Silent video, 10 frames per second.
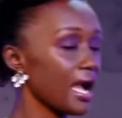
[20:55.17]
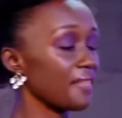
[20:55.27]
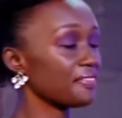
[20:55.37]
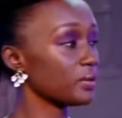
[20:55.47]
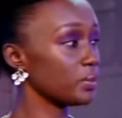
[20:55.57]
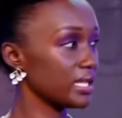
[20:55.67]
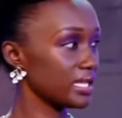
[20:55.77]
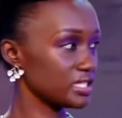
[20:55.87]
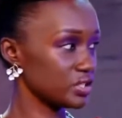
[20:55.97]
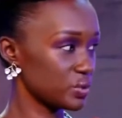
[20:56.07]
And then we
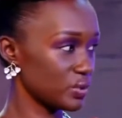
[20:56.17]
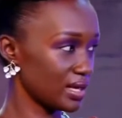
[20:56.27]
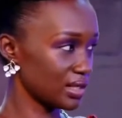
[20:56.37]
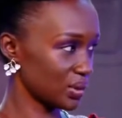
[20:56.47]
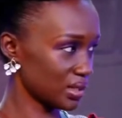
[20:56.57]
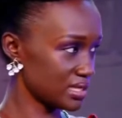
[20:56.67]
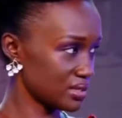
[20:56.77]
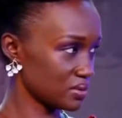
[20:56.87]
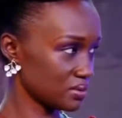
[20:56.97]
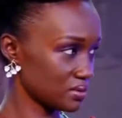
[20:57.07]
get into the
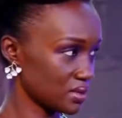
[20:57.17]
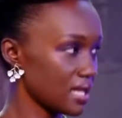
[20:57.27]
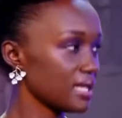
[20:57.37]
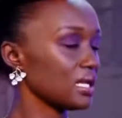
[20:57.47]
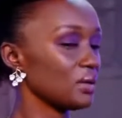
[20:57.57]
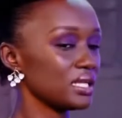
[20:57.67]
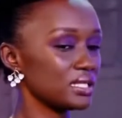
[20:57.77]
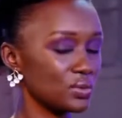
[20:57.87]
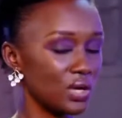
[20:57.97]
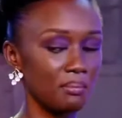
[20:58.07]
lockdown. Now
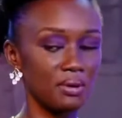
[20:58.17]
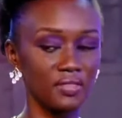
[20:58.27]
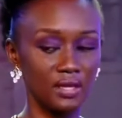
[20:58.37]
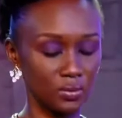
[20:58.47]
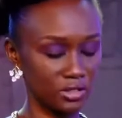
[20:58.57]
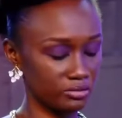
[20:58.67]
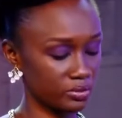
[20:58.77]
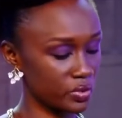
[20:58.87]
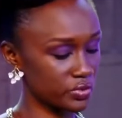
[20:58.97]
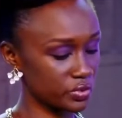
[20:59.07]
let's talk about the lockdown,
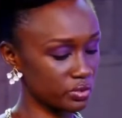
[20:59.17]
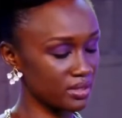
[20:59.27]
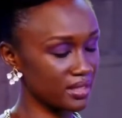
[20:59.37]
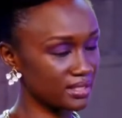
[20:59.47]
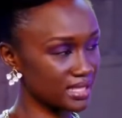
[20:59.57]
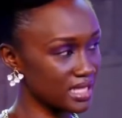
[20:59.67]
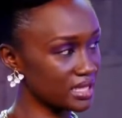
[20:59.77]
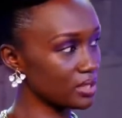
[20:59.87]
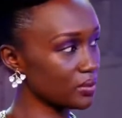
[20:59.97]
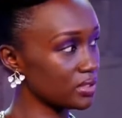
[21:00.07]
because you told me that
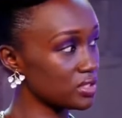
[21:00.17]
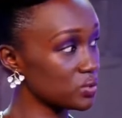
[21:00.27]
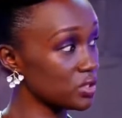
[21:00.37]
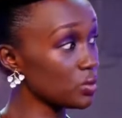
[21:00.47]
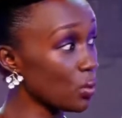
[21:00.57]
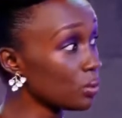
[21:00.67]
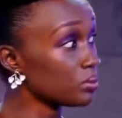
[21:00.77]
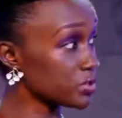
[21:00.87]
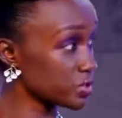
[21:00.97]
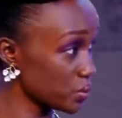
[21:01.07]
in the lockdown is when you
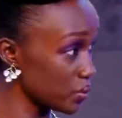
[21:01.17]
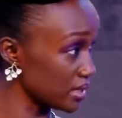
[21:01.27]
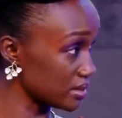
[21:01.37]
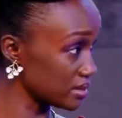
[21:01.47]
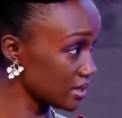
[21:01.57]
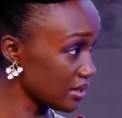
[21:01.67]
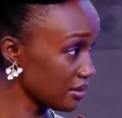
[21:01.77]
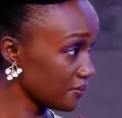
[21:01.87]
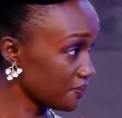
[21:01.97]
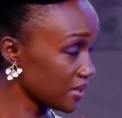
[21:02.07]
almost quit.
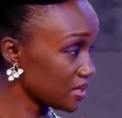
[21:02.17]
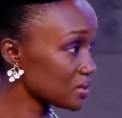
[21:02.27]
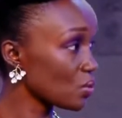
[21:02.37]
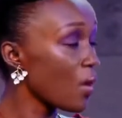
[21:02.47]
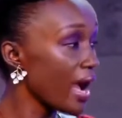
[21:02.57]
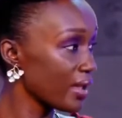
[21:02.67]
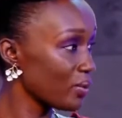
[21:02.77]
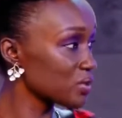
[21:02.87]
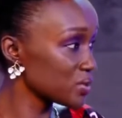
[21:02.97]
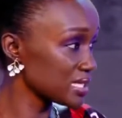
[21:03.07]
So why?
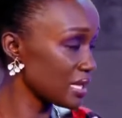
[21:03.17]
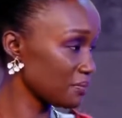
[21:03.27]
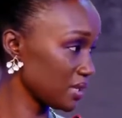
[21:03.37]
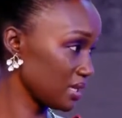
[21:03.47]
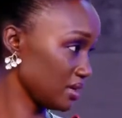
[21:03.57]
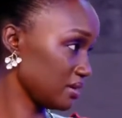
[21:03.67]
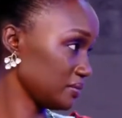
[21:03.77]
What was happening?